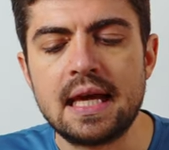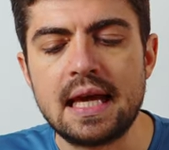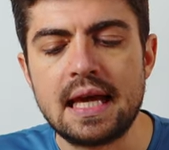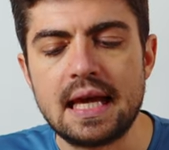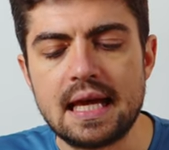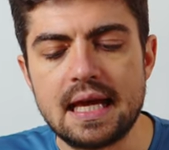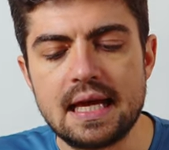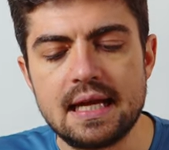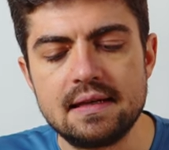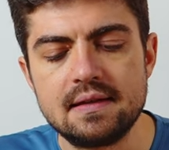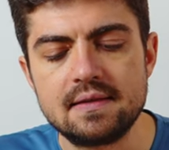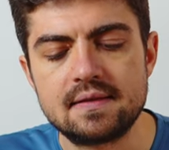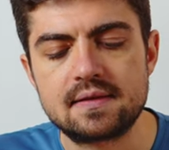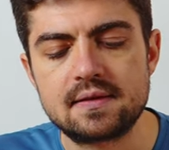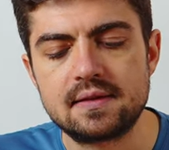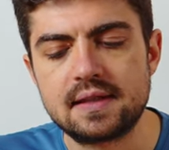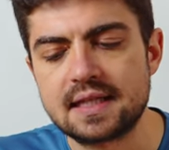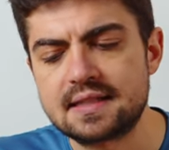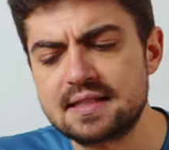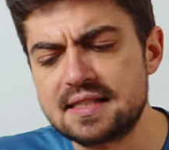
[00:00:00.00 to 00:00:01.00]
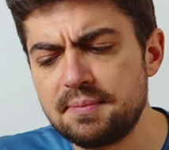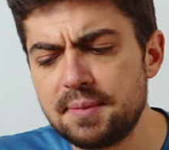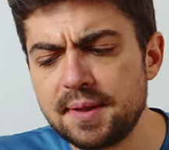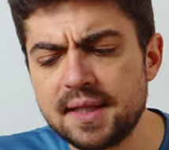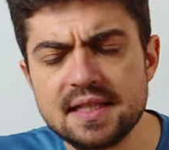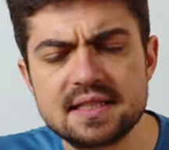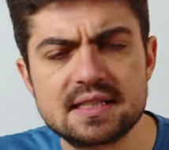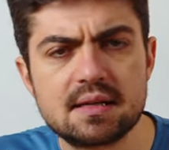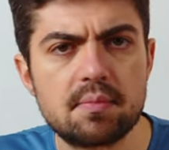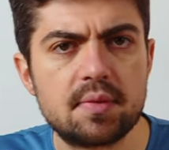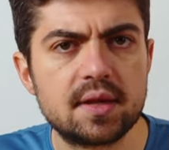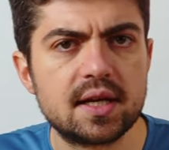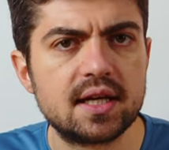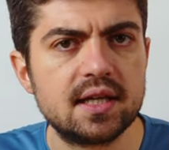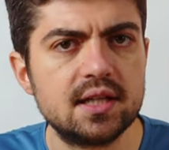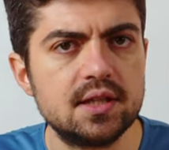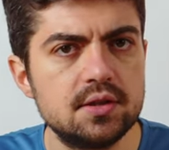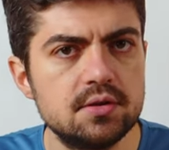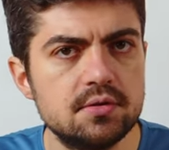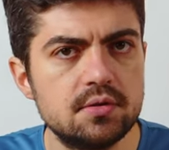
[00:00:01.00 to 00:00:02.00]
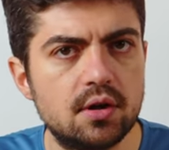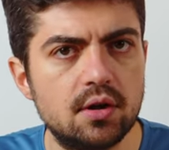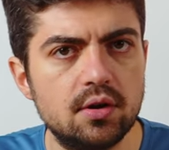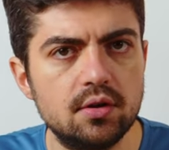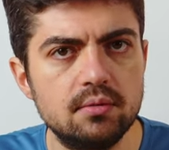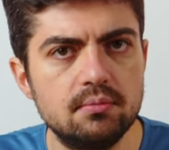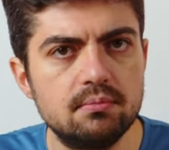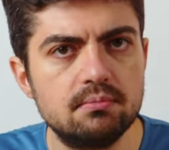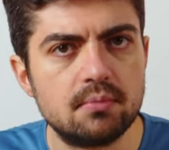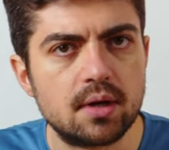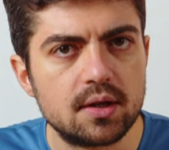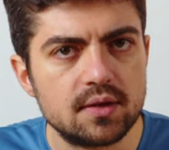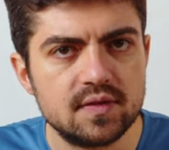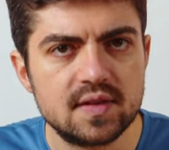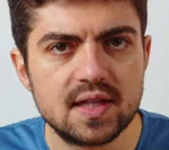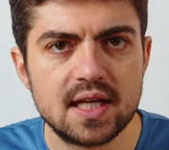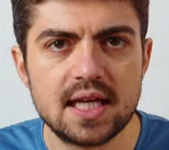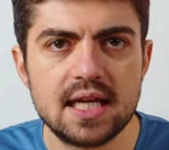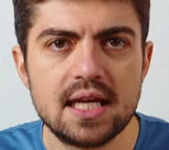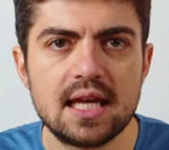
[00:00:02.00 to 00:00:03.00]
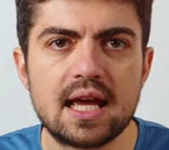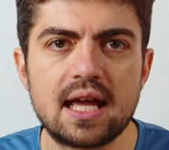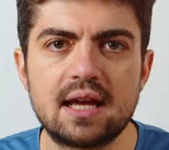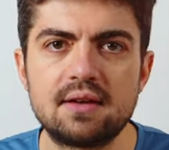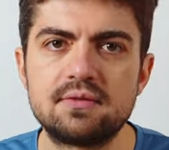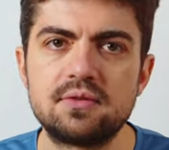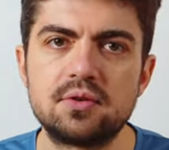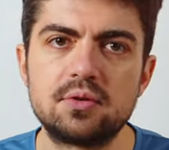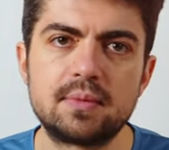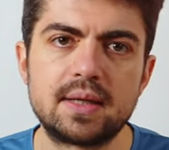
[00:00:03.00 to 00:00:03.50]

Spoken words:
And that's typically something I do on Monday after